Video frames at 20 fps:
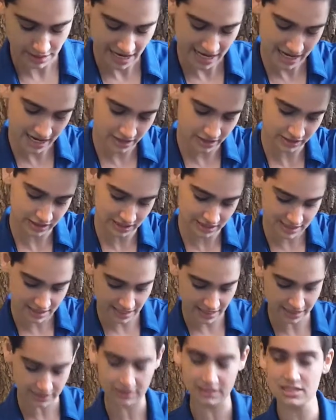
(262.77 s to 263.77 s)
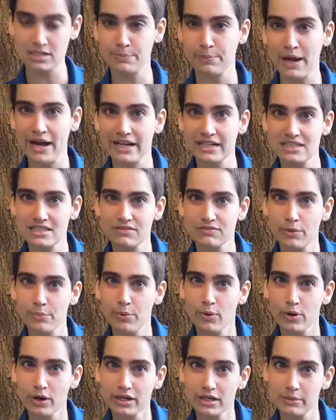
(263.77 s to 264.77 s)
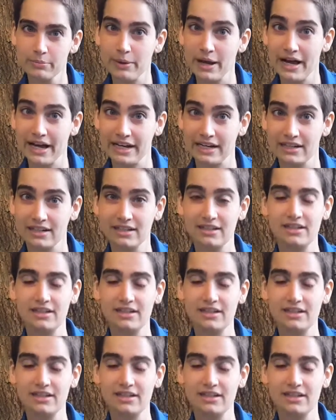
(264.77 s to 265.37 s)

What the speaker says: hair that's like the spines of a porcupine.